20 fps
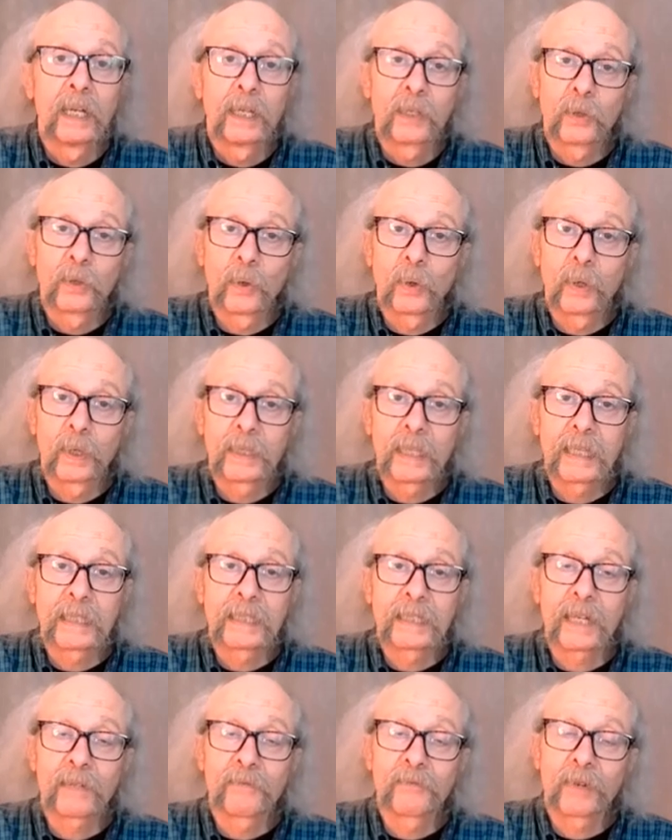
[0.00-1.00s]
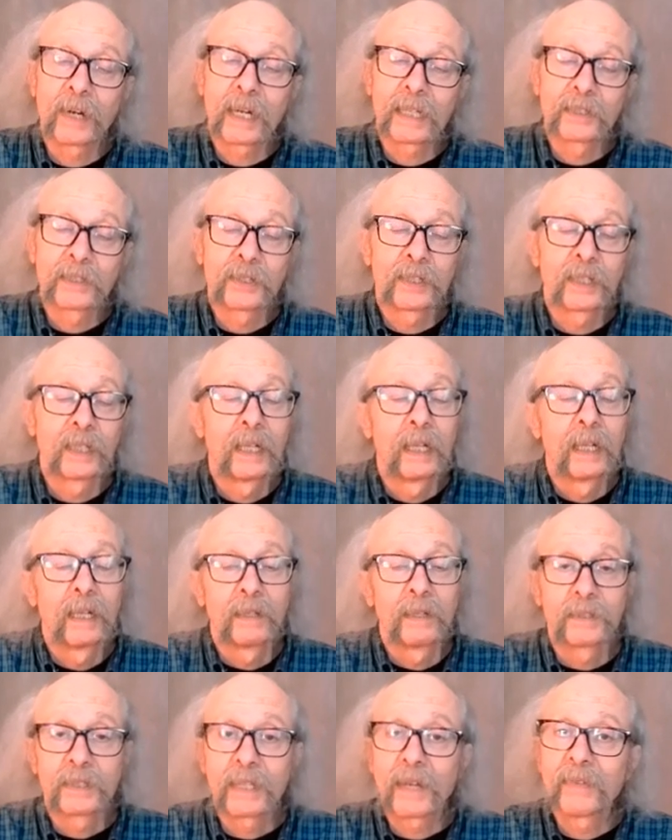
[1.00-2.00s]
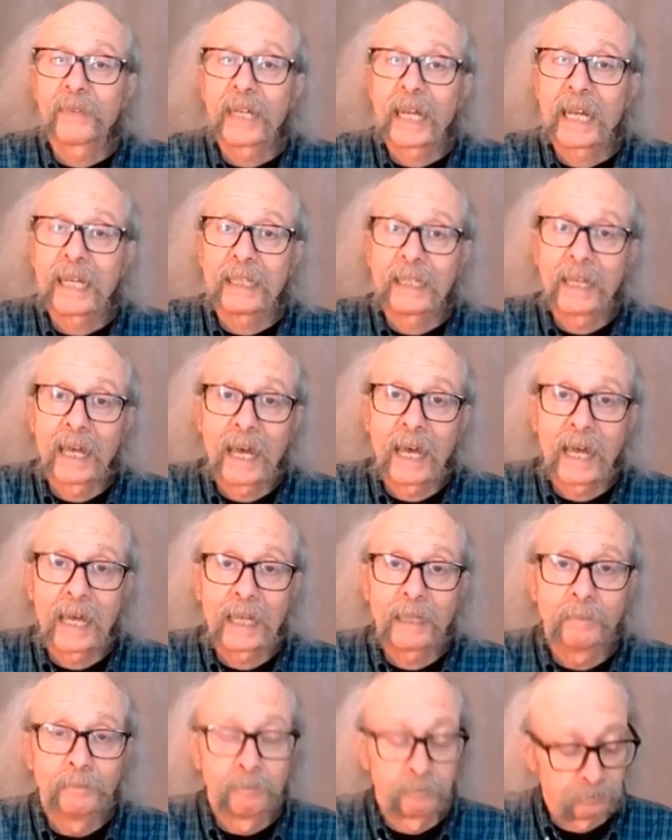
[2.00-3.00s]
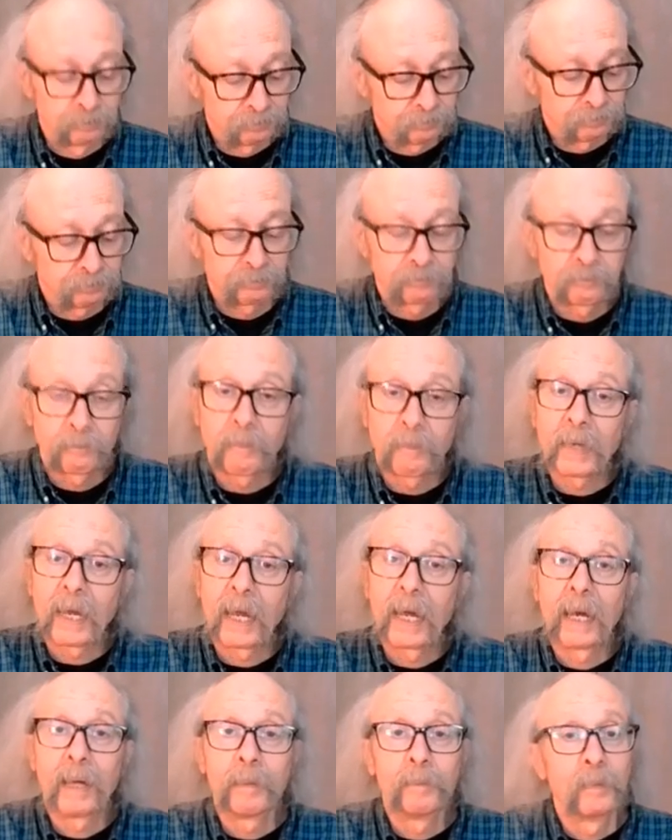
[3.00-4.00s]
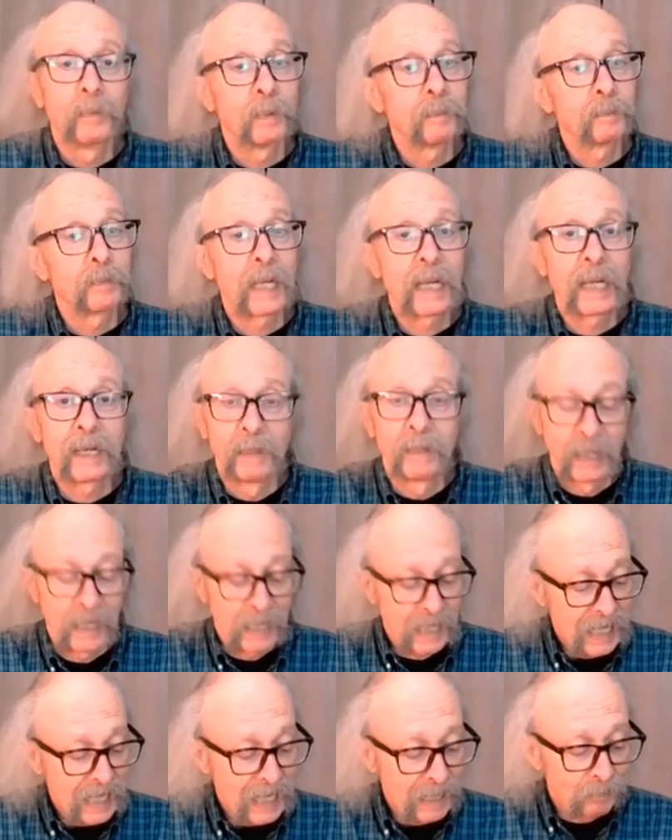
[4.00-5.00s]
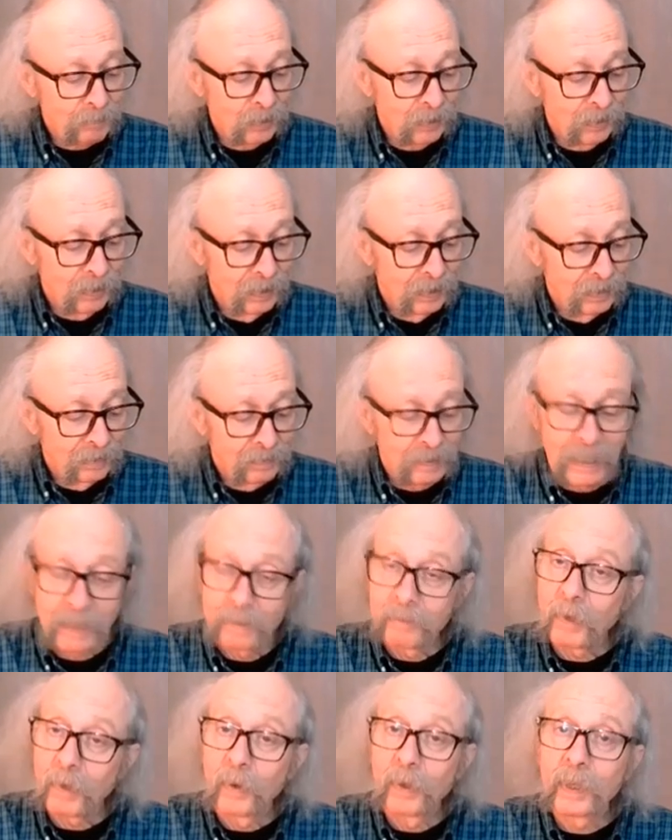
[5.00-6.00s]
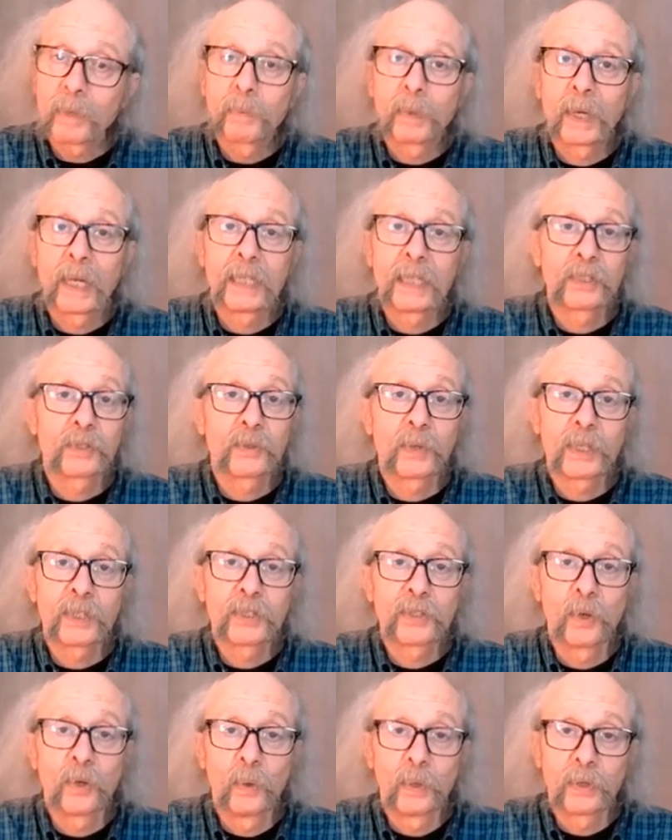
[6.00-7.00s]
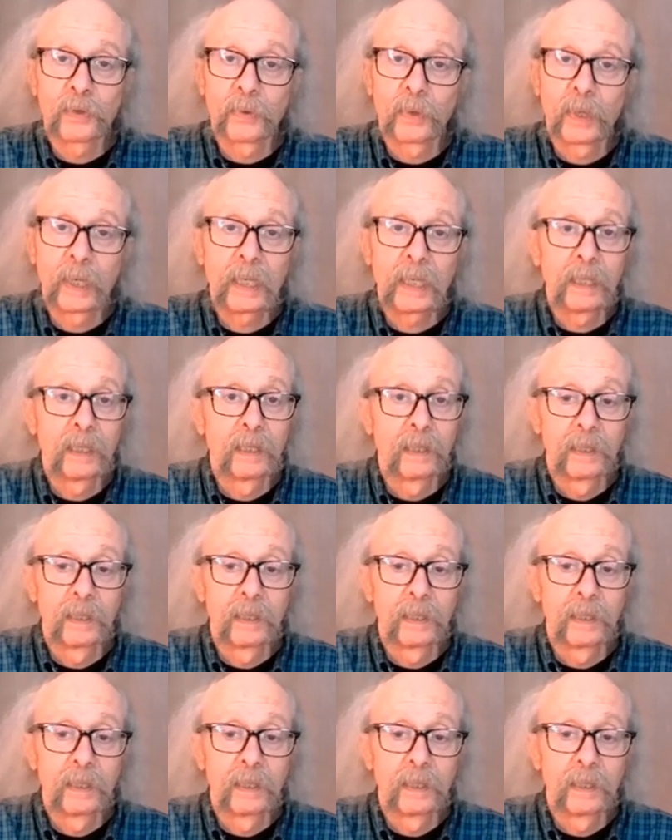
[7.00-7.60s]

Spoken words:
chord that's at frets 7, 8, 9. I'm going to hammer. I'm only playing strings 2 and 3.